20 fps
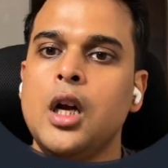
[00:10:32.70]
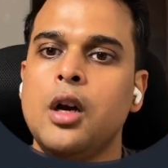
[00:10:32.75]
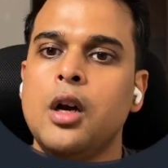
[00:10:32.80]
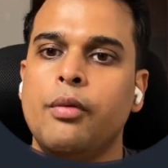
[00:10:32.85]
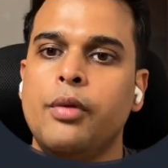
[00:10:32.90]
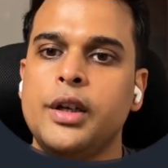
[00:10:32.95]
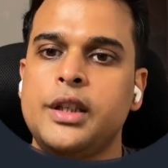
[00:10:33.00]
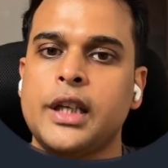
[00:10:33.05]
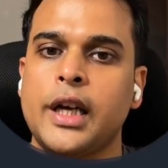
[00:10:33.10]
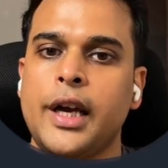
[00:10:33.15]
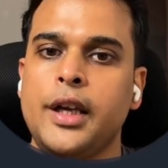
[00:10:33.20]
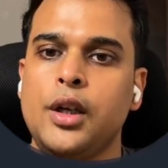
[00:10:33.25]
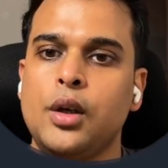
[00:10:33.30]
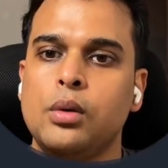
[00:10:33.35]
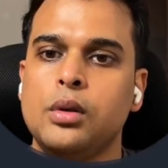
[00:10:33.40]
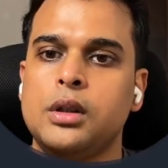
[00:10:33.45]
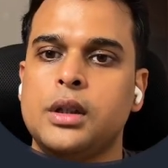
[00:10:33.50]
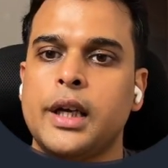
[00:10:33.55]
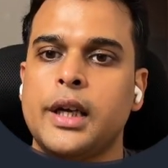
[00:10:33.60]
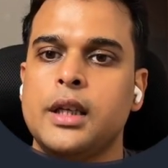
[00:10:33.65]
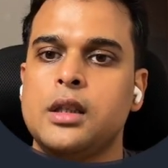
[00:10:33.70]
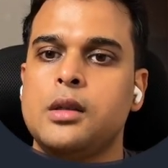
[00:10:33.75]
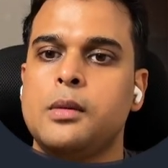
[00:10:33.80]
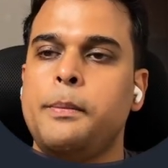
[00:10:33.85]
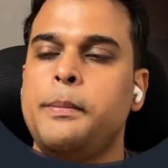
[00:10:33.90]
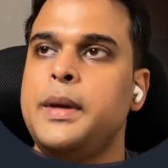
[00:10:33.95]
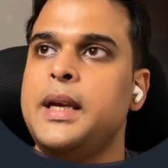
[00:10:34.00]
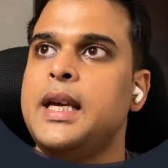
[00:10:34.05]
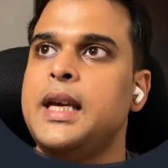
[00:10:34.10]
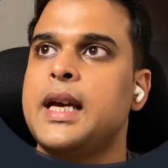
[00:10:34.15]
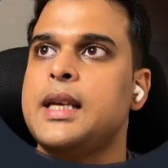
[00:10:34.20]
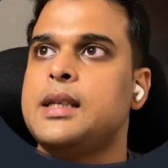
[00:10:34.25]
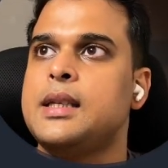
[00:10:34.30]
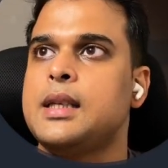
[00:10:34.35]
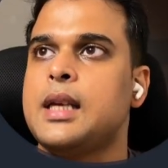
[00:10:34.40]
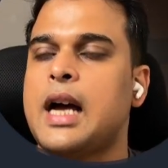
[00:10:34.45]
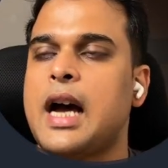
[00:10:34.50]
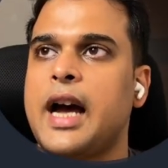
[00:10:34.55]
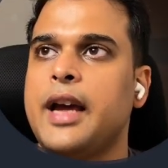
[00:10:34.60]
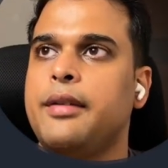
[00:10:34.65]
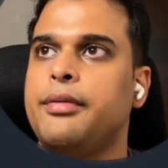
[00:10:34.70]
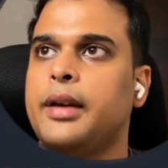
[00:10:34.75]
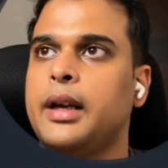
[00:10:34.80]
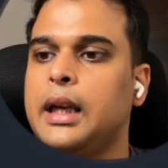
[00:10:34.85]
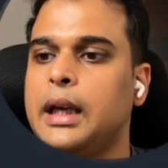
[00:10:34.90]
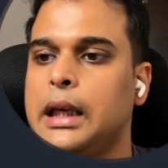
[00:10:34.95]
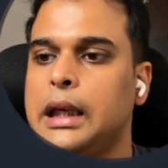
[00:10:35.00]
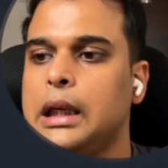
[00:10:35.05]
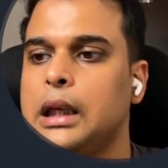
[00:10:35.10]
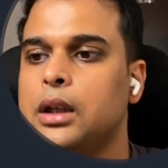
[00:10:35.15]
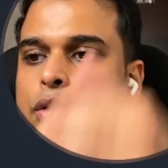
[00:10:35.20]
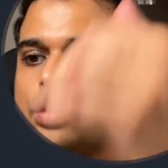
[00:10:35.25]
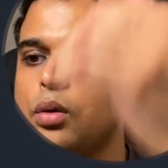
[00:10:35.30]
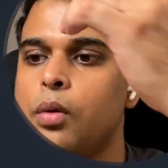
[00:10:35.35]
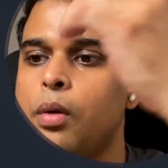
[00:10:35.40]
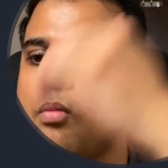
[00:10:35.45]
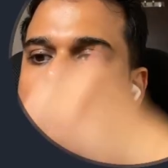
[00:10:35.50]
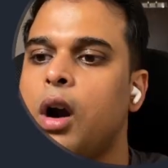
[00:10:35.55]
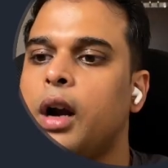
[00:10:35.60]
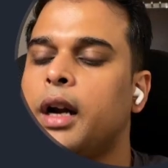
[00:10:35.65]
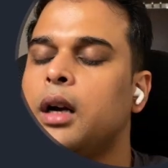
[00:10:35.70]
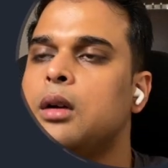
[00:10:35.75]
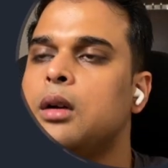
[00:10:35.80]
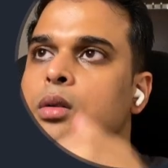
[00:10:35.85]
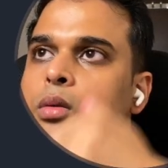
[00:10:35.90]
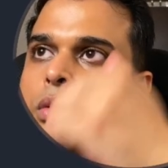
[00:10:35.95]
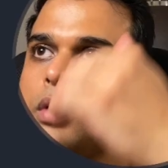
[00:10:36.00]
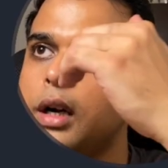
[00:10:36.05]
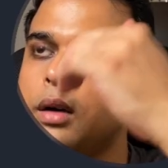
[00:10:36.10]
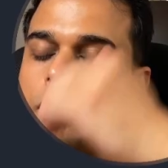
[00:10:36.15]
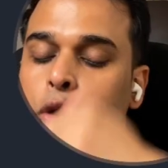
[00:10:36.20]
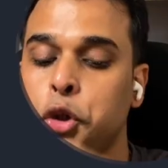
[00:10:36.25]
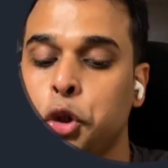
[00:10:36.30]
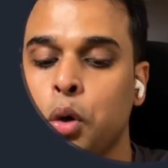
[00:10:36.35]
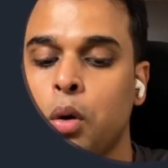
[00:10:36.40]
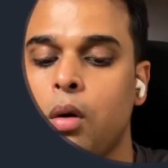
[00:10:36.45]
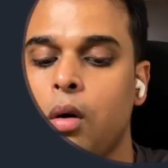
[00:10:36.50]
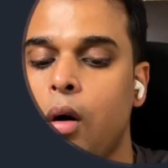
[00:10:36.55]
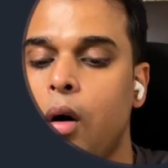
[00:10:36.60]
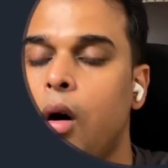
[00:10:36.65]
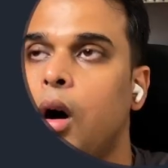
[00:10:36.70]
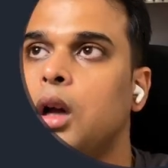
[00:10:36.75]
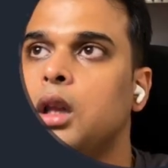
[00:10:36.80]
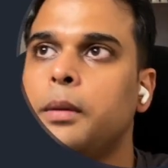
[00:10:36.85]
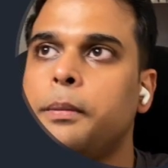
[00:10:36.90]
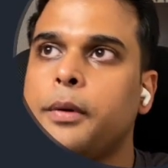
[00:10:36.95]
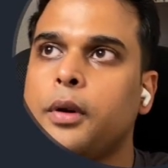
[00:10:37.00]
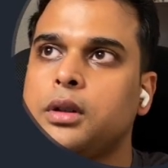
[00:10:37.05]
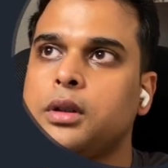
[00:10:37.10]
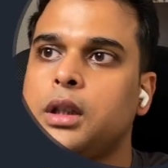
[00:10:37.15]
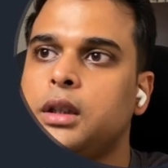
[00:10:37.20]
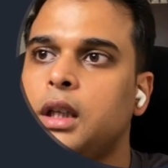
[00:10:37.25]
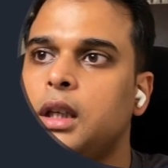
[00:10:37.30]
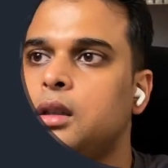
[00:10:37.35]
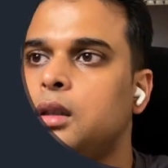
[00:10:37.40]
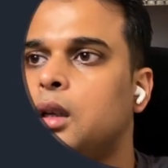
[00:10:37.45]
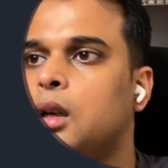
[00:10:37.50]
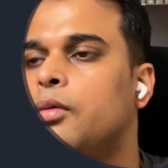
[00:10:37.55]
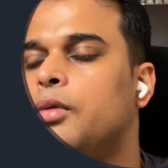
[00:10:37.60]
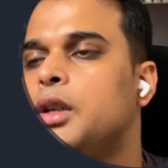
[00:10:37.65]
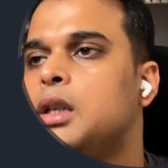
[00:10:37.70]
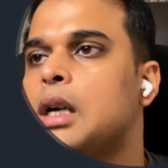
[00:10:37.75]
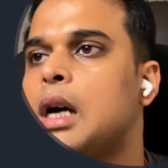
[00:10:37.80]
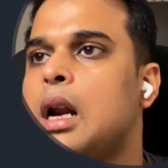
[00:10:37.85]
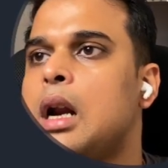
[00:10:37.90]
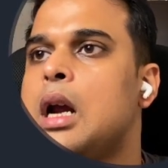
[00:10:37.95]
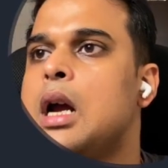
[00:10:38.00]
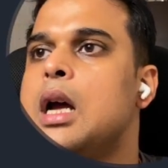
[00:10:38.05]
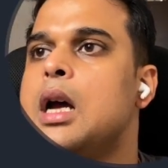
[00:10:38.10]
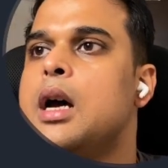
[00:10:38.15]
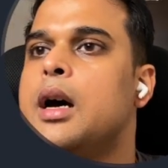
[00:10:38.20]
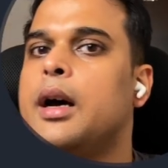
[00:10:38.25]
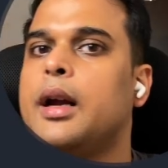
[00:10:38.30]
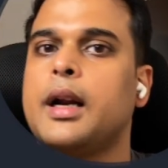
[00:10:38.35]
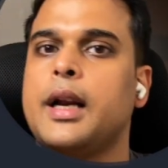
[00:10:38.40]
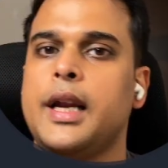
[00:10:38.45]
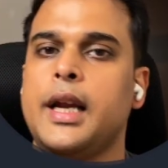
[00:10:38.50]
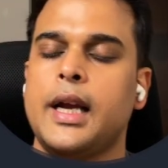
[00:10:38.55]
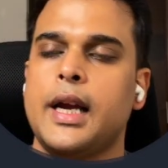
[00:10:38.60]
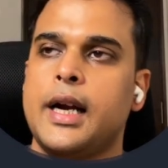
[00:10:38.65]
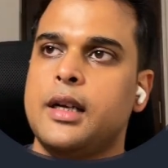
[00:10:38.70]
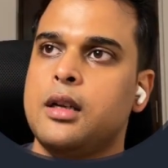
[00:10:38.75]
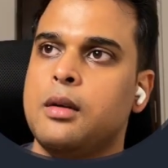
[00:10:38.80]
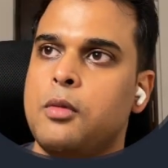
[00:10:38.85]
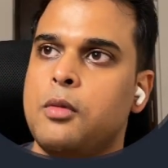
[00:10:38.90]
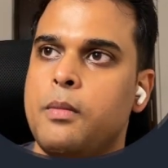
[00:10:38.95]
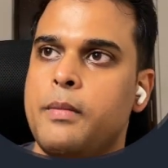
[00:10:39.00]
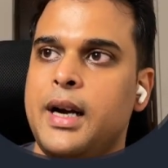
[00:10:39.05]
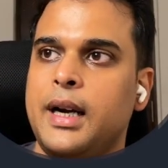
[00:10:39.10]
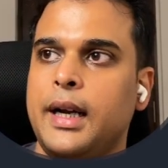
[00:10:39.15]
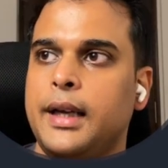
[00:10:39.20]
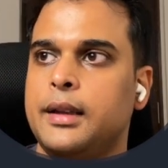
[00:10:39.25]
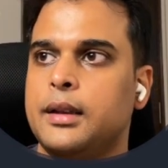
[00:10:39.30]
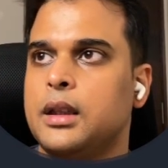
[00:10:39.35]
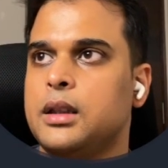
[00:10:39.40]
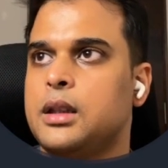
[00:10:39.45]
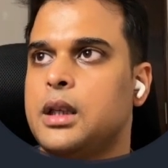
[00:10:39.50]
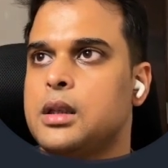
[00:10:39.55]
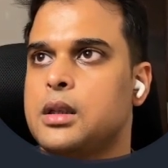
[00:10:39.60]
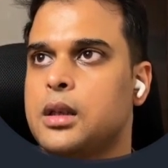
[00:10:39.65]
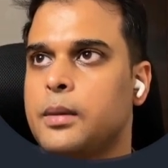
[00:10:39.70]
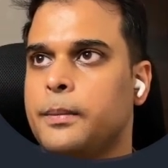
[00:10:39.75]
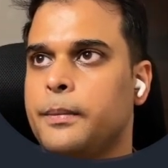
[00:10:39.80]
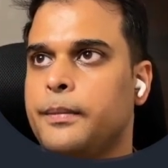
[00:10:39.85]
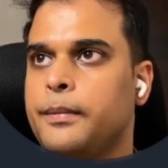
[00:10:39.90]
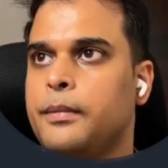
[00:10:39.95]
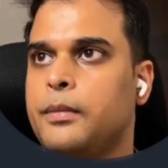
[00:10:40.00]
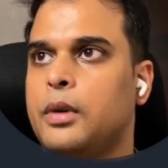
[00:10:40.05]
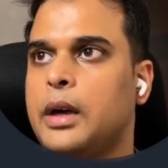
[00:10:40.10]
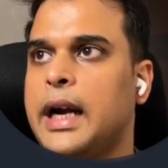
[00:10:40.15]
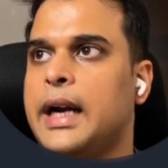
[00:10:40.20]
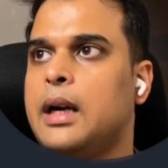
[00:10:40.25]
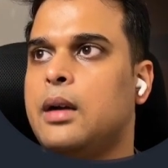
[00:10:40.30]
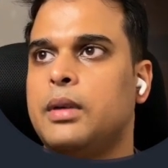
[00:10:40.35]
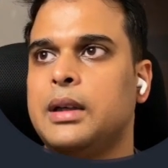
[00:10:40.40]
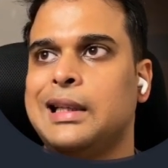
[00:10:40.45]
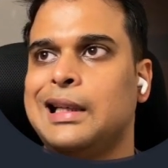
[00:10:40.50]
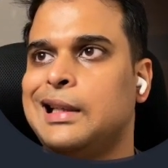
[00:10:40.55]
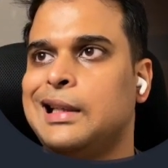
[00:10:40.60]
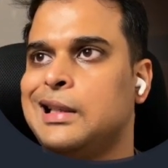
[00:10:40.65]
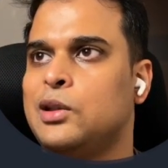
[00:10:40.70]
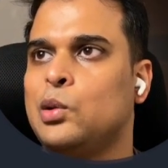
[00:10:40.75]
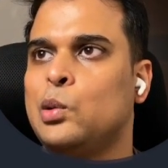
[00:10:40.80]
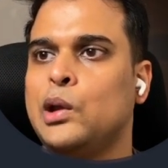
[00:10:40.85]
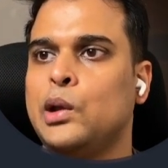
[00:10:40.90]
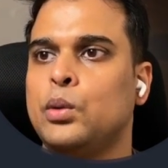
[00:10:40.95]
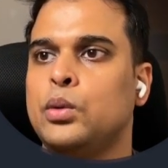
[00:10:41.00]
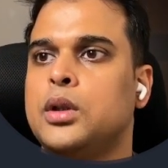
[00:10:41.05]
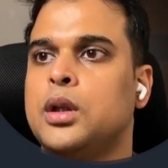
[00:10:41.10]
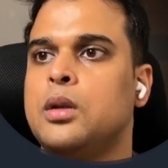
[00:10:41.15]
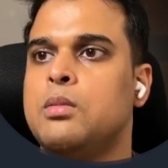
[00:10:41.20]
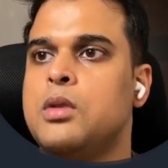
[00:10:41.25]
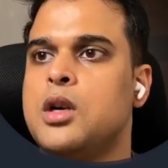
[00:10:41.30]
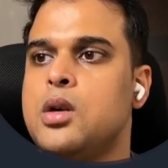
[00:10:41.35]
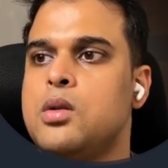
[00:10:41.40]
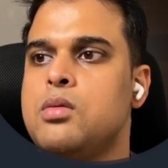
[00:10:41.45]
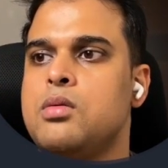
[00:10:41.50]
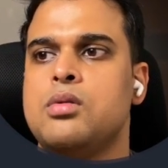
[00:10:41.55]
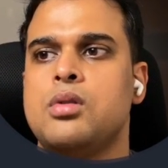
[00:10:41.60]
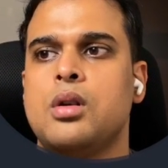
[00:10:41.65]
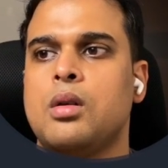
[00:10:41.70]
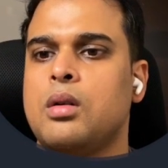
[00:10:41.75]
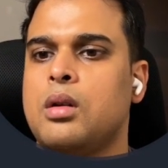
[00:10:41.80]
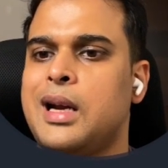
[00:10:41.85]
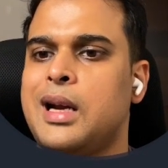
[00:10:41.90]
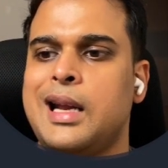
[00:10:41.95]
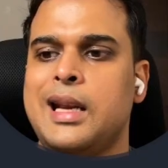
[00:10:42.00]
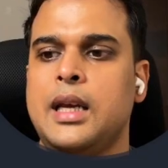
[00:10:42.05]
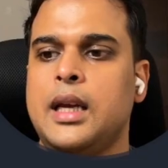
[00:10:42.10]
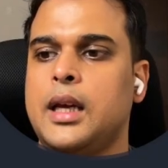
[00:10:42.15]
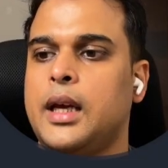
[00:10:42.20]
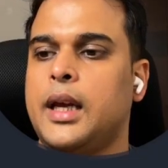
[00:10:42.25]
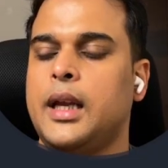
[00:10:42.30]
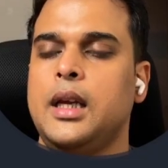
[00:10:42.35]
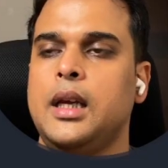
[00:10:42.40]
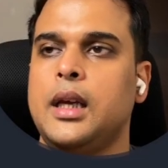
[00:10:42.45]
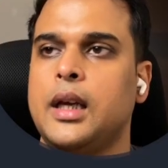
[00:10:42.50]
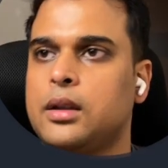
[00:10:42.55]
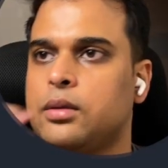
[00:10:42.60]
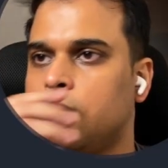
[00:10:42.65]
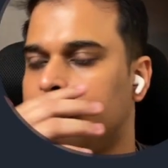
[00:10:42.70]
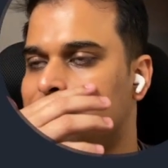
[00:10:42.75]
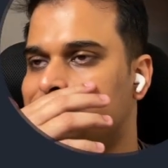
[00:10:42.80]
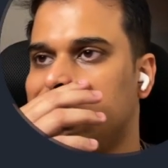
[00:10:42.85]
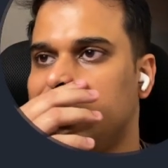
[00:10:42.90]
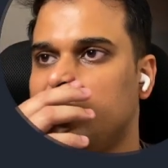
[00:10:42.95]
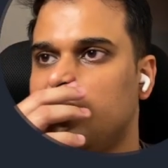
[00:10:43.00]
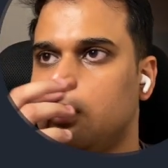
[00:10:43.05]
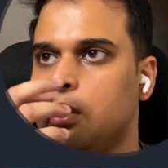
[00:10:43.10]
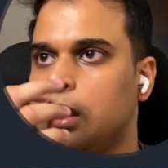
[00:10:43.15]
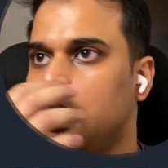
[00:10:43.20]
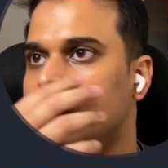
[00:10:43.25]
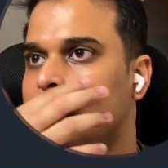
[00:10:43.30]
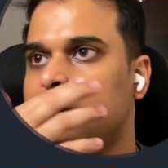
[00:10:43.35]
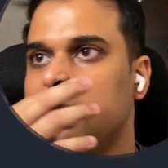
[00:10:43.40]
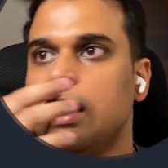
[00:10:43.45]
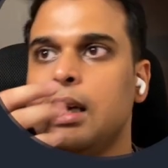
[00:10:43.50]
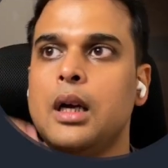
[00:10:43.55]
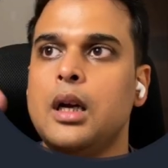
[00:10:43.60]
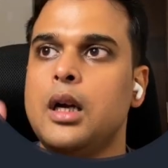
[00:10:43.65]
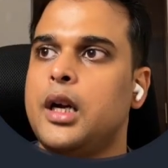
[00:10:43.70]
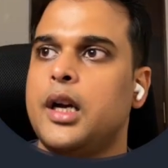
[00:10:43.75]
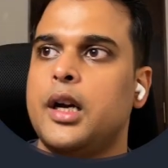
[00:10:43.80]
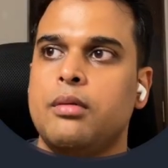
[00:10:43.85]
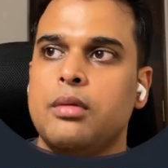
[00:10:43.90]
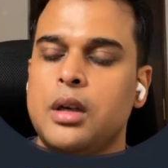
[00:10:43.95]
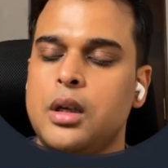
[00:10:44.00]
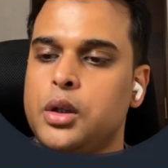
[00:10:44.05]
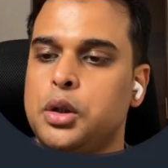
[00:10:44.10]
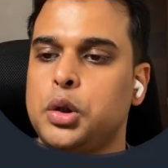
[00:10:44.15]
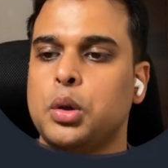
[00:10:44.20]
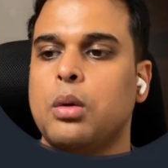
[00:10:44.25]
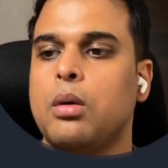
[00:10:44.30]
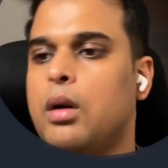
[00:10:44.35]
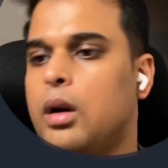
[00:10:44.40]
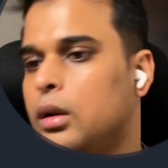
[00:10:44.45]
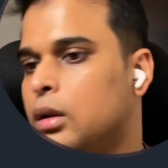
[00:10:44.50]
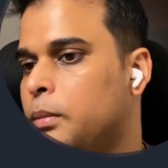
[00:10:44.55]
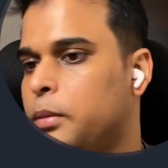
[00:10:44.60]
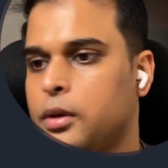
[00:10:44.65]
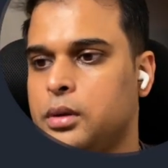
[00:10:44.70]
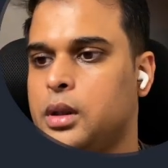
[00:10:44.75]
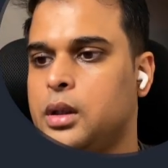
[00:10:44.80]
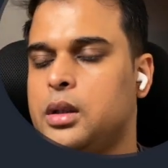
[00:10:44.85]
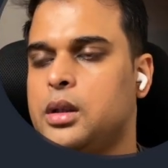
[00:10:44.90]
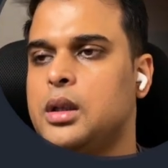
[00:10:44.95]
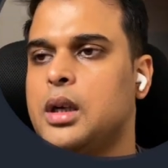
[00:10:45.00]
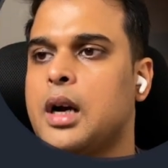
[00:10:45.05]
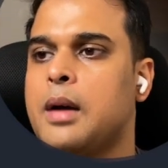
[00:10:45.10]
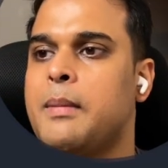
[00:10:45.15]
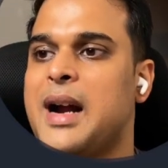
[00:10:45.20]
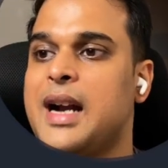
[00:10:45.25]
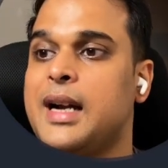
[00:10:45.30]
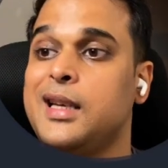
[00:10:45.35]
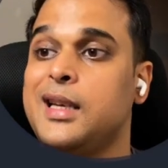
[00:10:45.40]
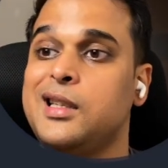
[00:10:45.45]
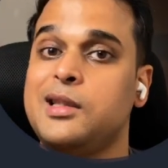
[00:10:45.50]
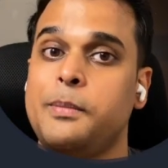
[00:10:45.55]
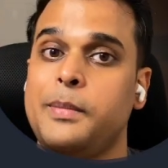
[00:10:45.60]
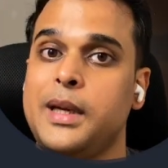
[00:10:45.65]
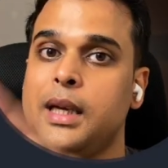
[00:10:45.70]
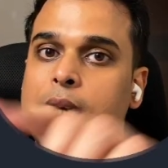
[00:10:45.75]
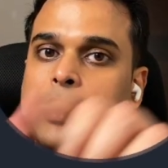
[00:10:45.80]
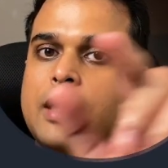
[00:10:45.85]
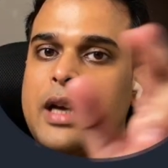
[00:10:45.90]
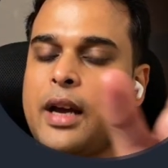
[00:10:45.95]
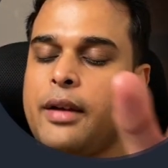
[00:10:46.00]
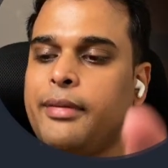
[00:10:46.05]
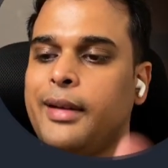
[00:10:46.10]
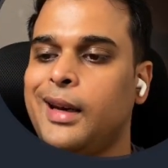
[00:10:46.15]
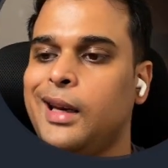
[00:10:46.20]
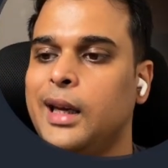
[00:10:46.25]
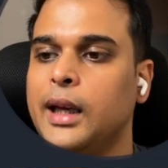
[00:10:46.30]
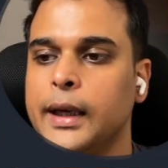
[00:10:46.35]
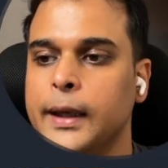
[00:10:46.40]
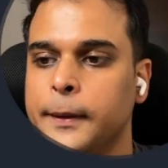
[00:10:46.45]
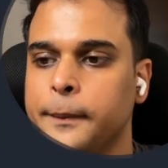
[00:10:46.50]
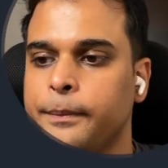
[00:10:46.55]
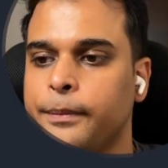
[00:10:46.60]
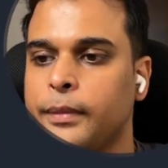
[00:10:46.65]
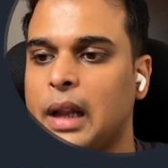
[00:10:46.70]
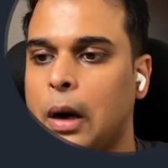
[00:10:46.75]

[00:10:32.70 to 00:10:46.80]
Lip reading: which I use is ps-e. So what it will do, it will show all the processes which are running at the moment in the system, right? Whether it is root user, Ubuntu user, or any XYZ user, it will show all the process. The command is ps-e.